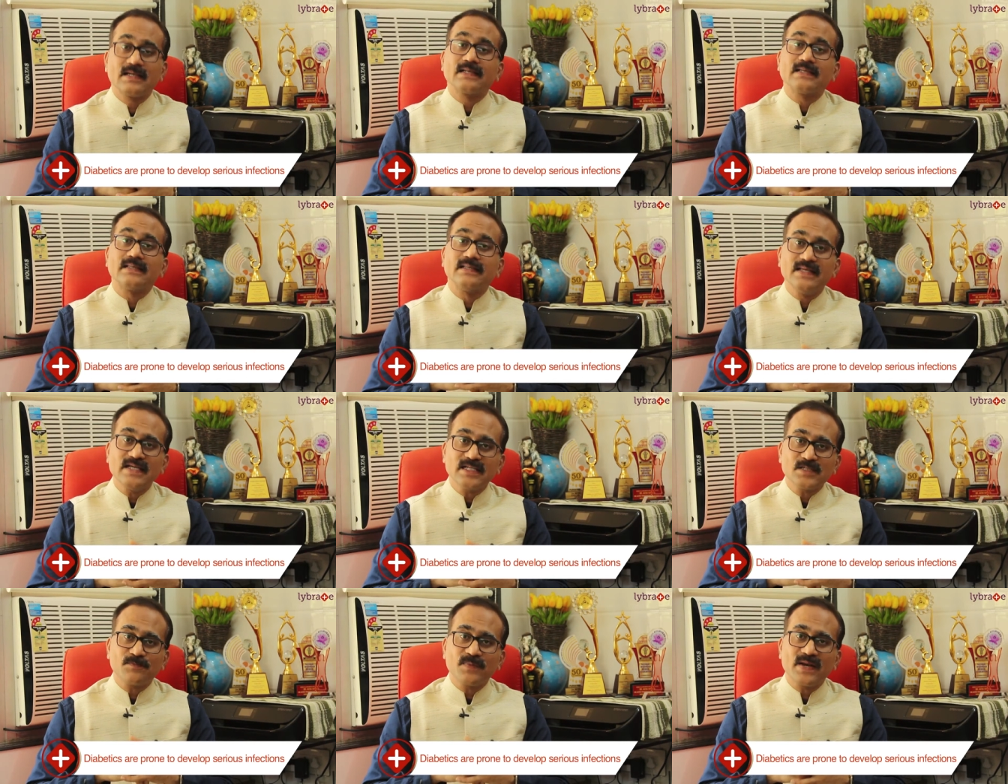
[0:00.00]

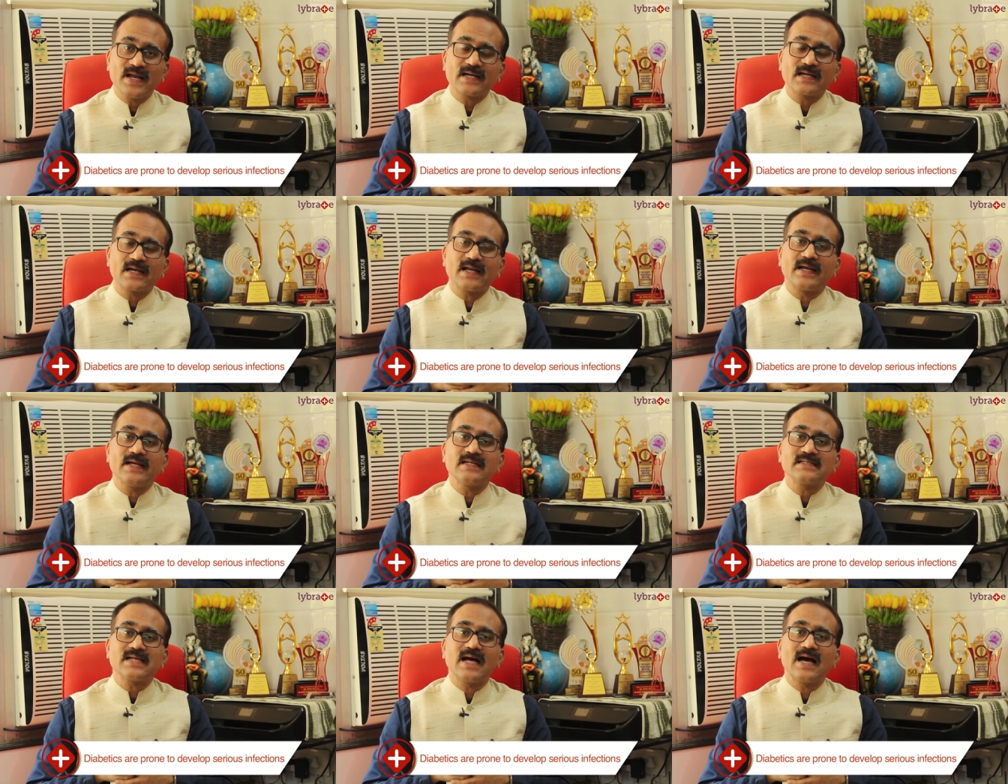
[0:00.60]
These
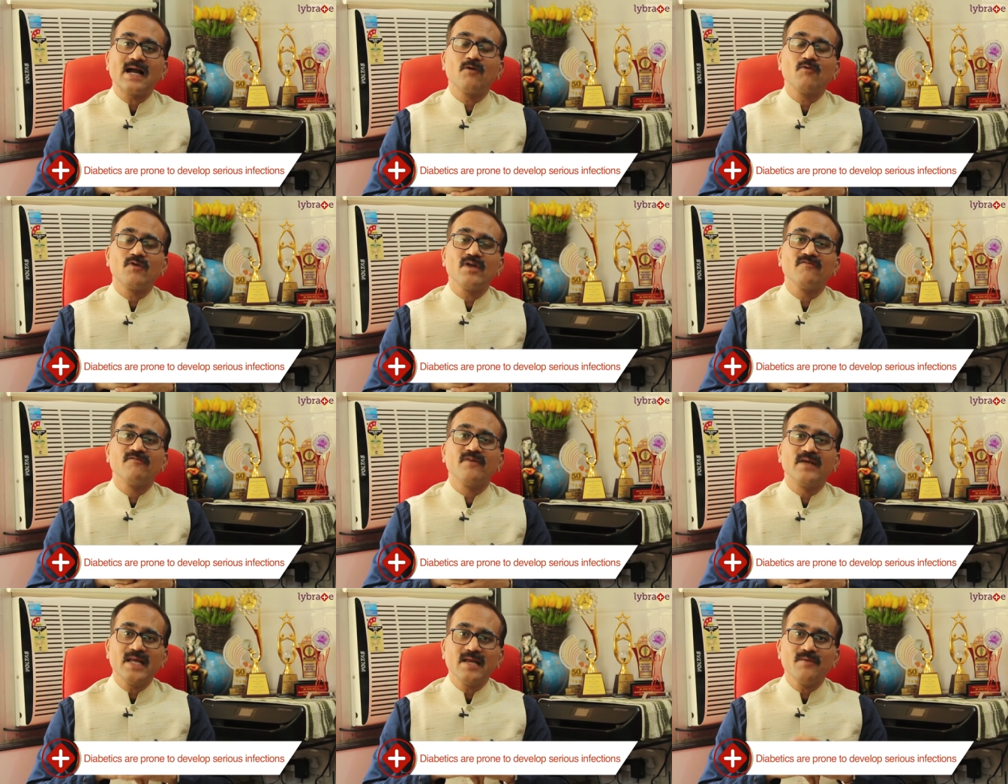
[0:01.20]
platelets are
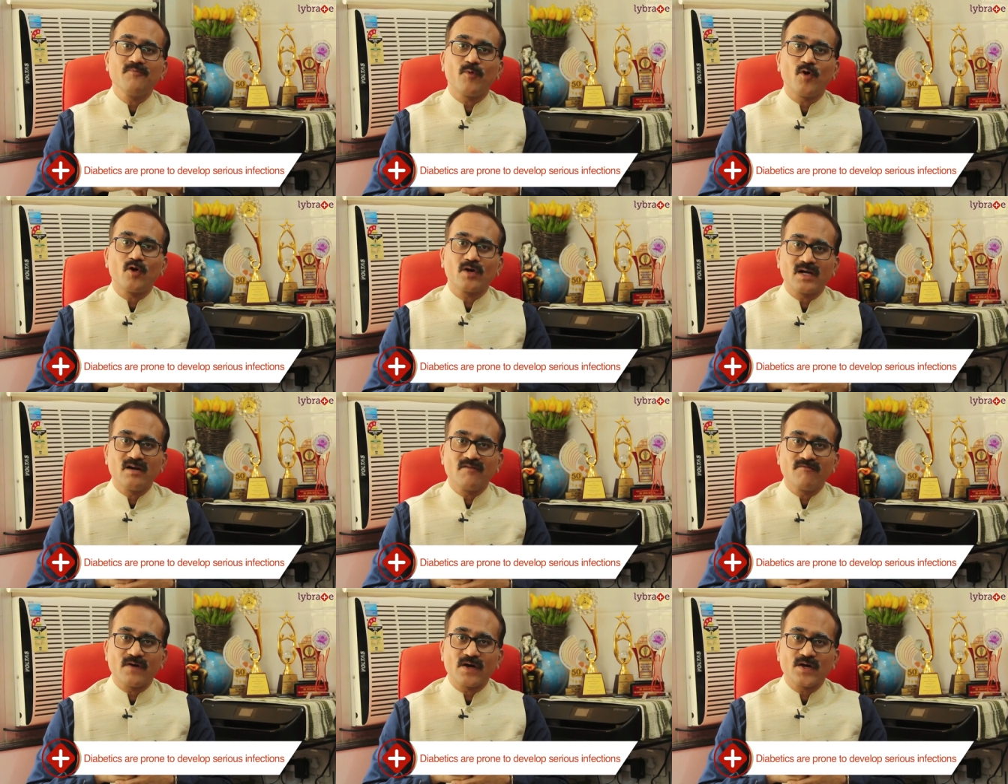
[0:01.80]
doing very
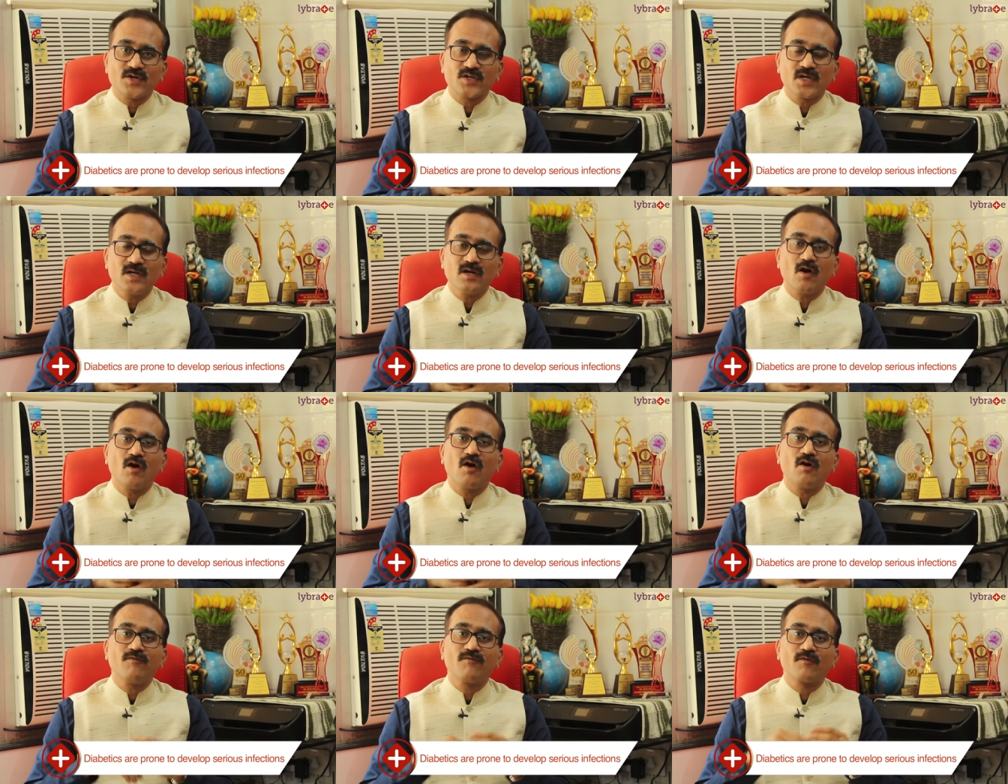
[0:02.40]
important
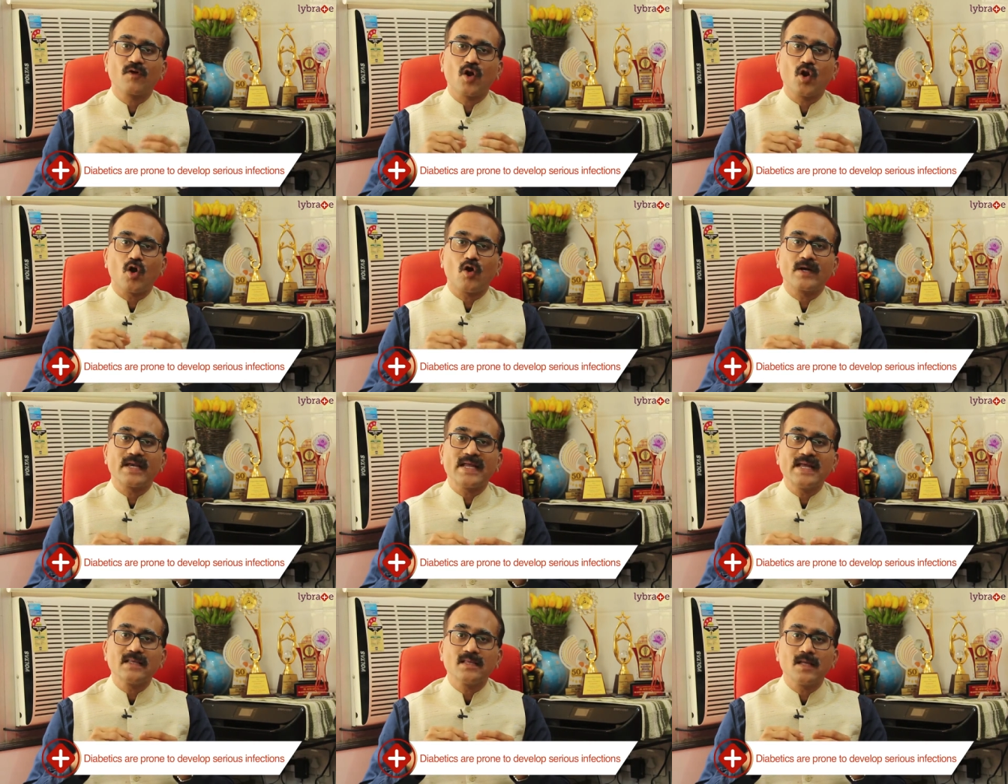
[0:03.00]
function of
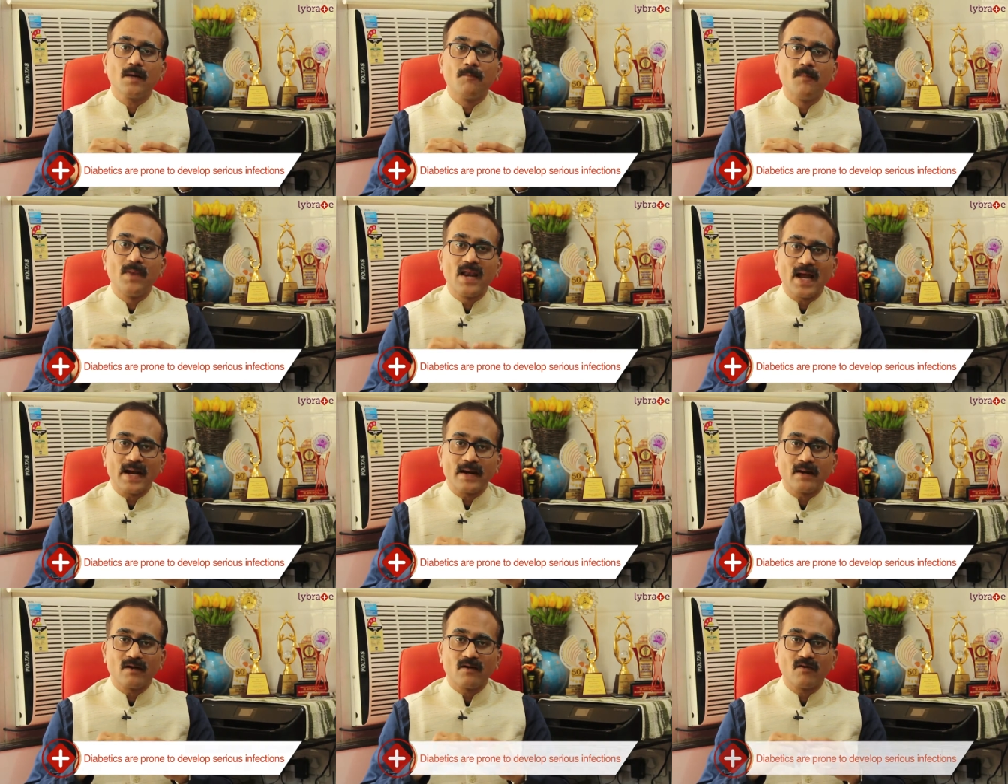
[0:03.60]
clotting the
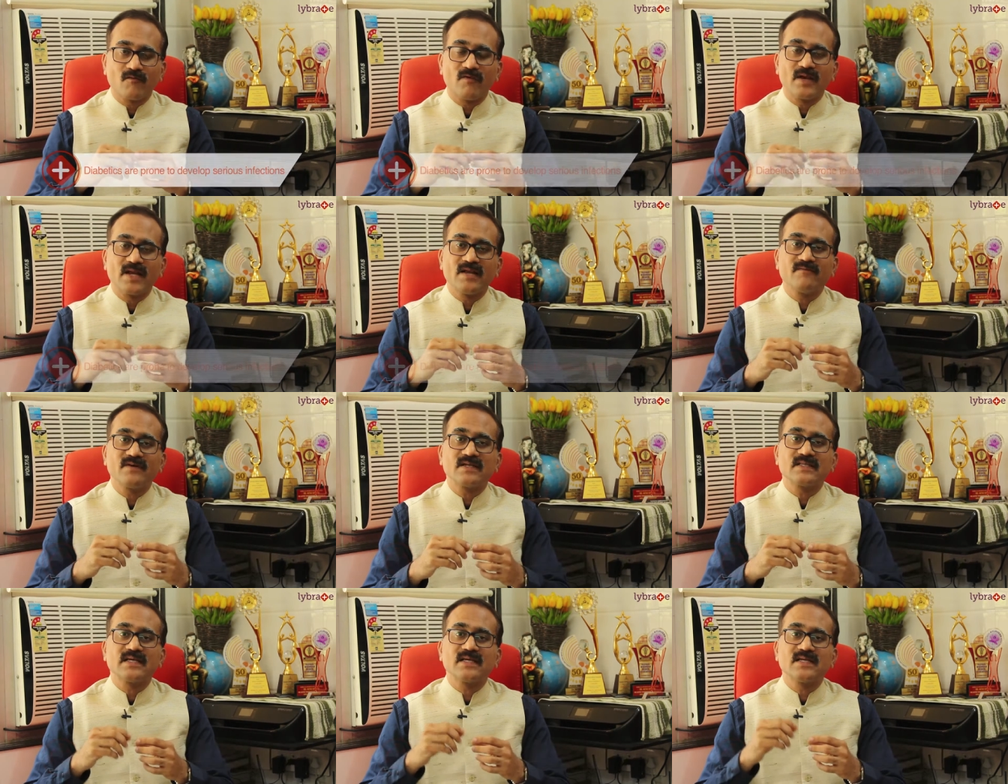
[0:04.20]
blood
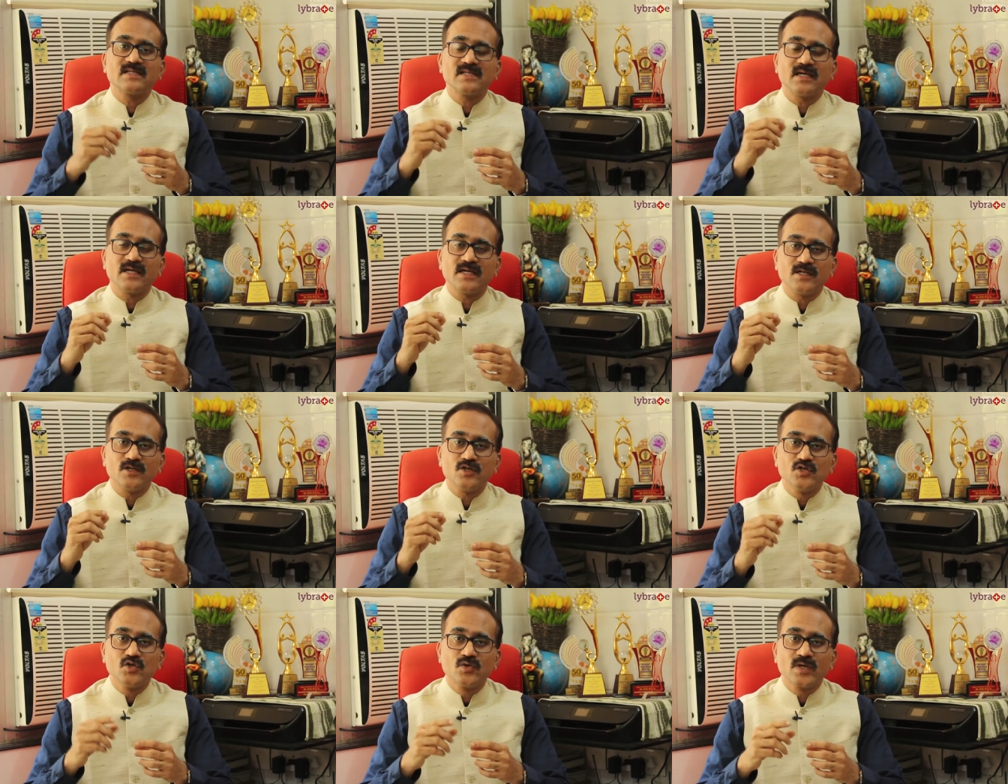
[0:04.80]
whenever there is an
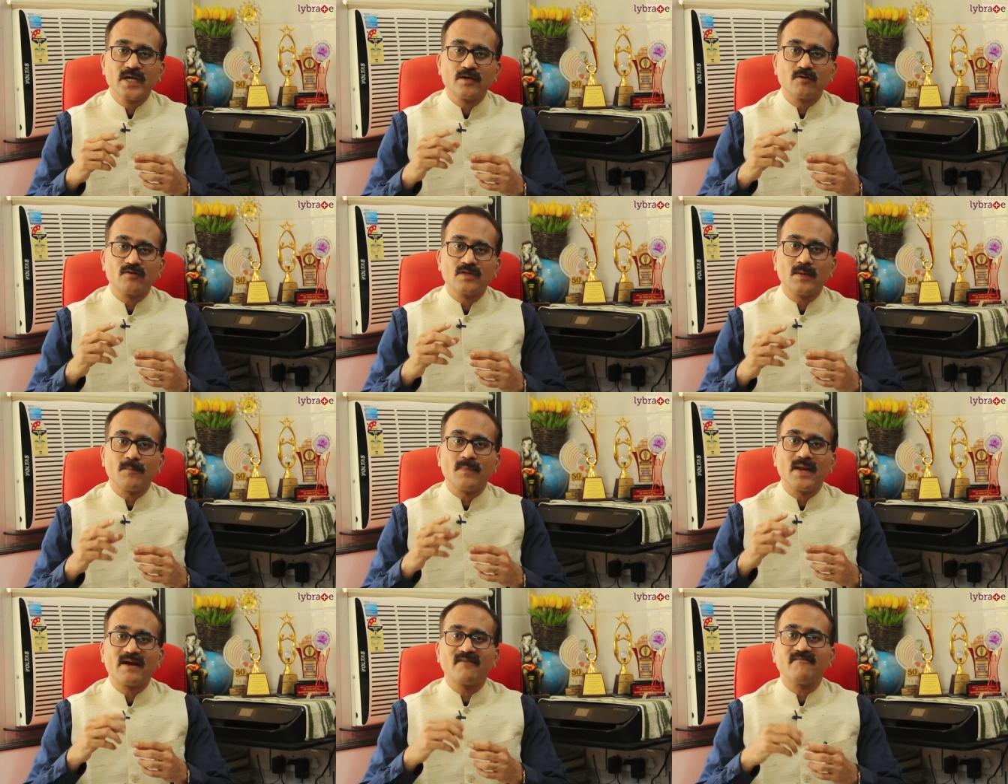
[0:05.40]
injury to
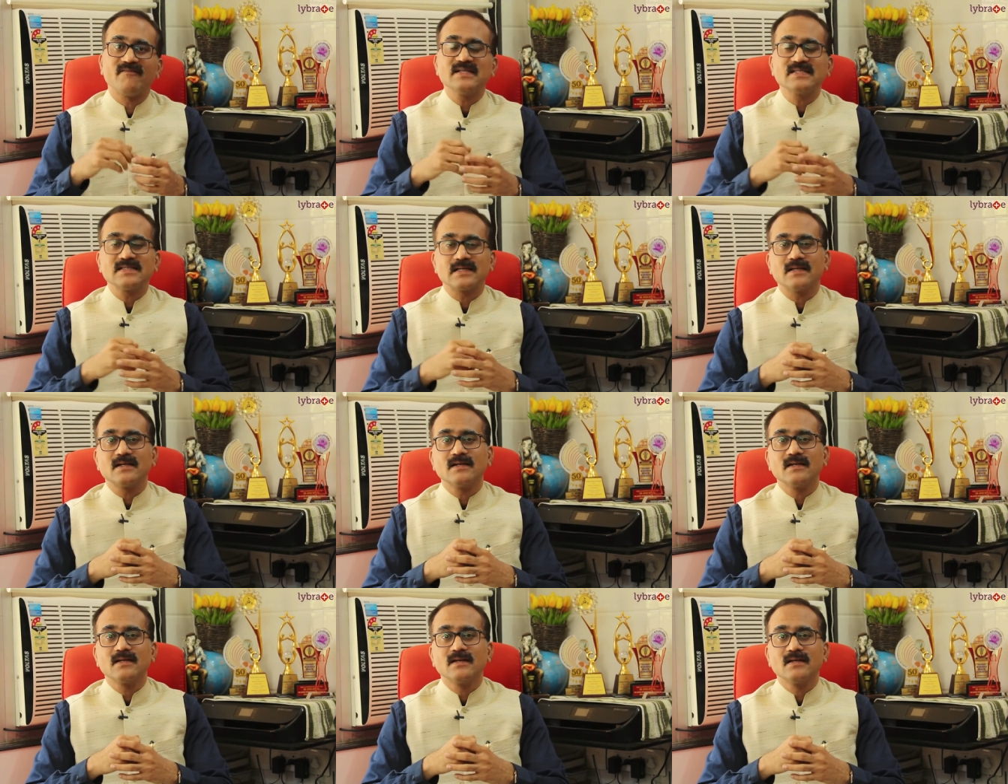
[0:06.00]
the blood vessel.